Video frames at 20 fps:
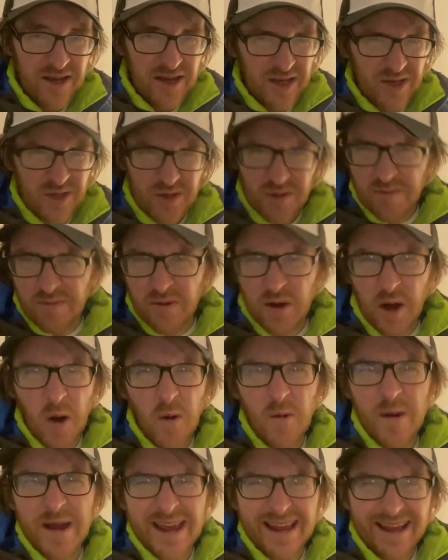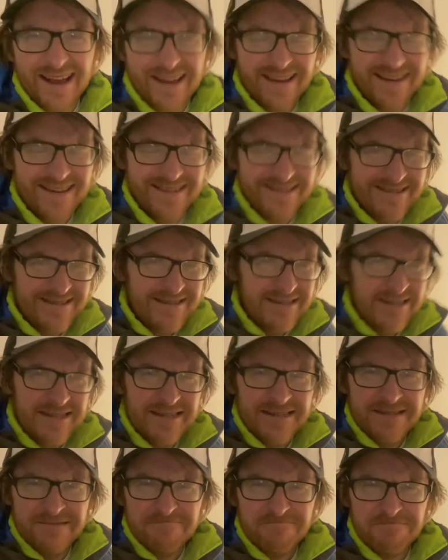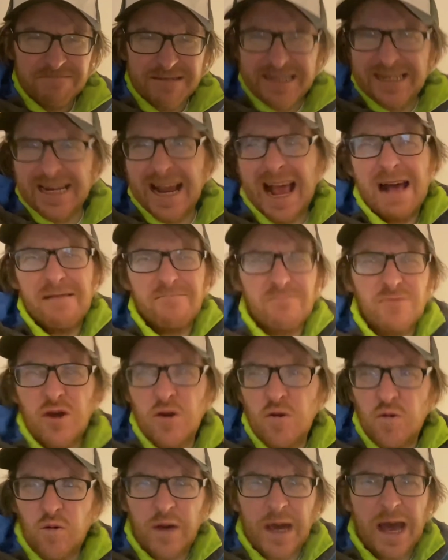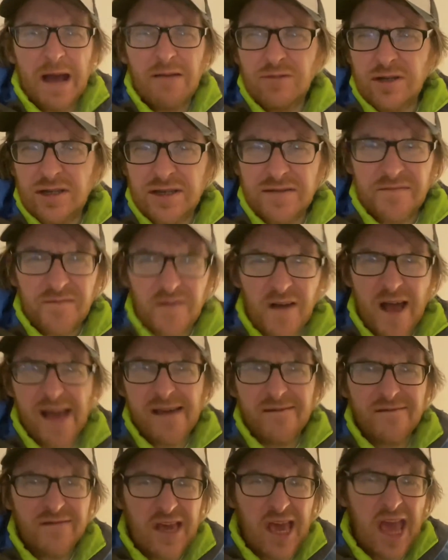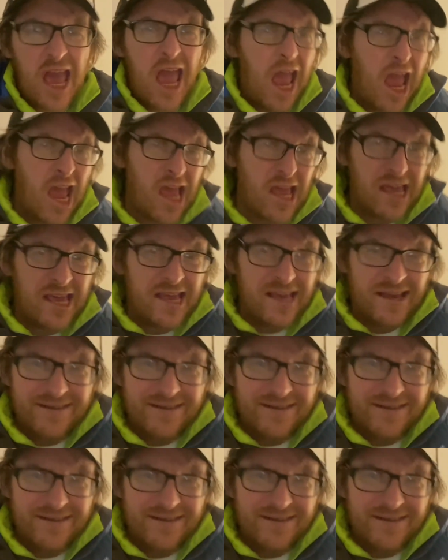So I'm going. Damn you, Couch to 5K.